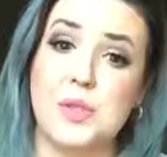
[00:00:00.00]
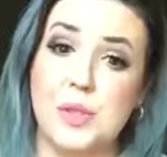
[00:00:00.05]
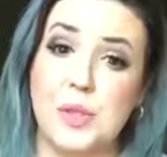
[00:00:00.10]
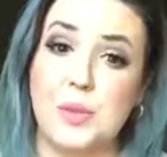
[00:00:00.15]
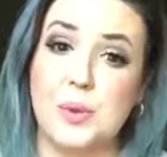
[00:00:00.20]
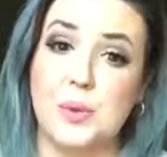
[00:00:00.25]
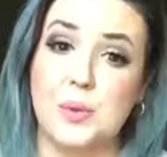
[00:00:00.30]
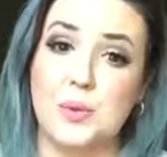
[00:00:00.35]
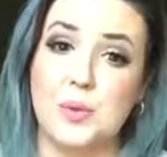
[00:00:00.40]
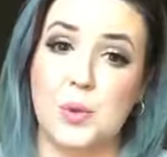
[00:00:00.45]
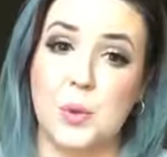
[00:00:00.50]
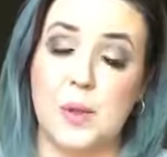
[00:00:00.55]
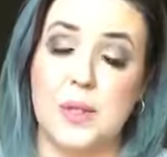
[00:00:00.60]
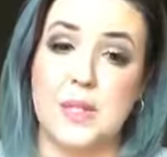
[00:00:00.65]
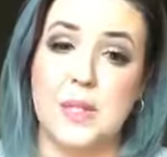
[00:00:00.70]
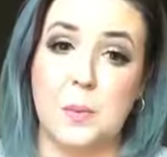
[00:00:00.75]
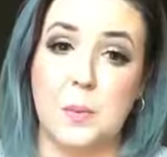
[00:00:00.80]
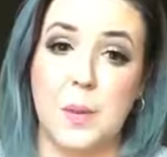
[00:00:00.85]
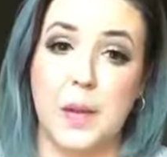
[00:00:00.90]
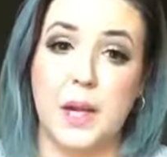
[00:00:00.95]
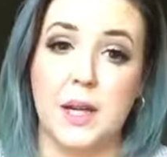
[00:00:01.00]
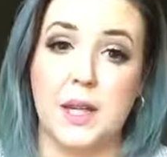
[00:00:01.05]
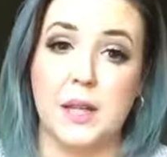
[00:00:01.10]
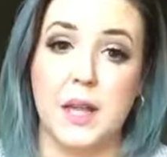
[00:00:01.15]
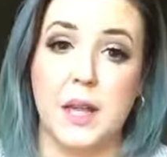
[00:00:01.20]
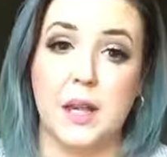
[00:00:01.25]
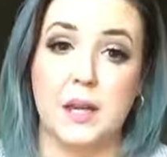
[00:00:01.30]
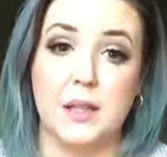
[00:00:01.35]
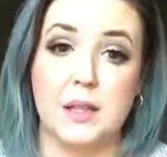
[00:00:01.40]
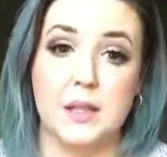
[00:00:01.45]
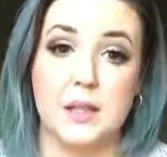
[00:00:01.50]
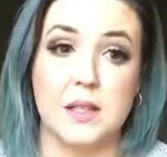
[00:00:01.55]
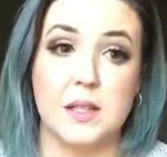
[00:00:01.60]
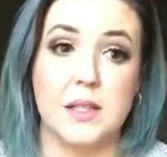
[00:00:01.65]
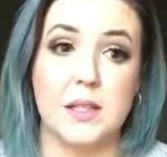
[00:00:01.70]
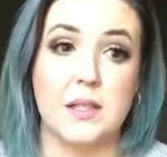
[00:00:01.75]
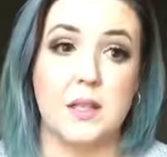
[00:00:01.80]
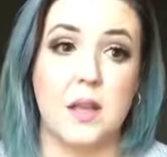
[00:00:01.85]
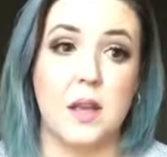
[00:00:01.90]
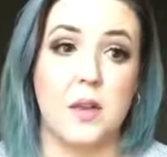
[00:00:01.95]
do join somebody that
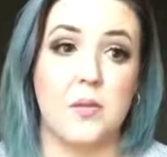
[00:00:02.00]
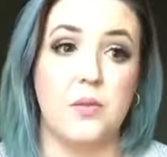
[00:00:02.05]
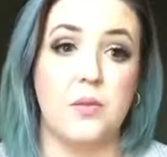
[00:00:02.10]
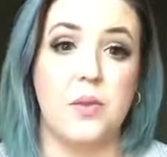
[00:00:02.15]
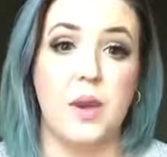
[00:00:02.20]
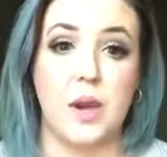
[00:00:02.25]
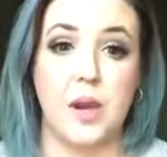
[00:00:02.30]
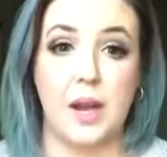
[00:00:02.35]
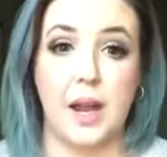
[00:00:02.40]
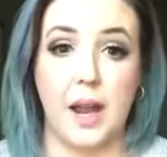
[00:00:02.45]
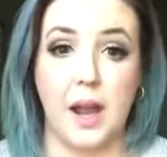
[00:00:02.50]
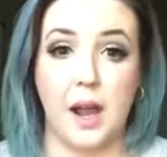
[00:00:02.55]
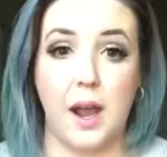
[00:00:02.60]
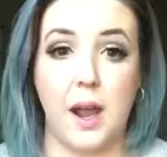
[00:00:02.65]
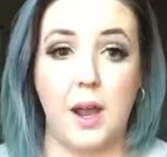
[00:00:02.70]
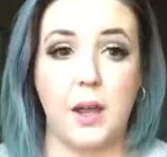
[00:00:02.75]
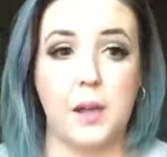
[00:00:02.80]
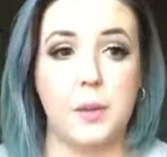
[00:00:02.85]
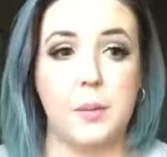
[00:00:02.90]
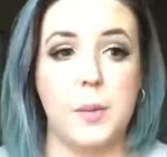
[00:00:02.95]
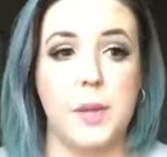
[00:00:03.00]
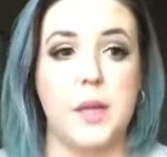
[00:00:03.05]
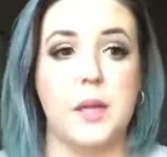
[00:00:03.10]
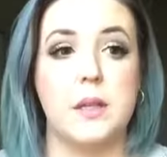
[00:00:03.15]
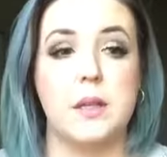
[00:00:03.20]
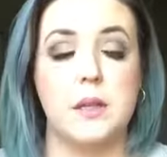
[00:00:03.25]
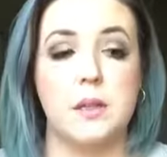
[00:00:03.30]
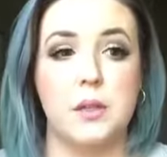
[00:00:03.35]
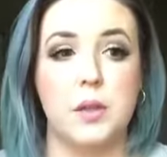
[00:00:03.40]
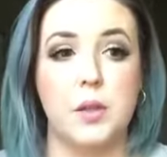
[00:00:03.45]
is very high up and,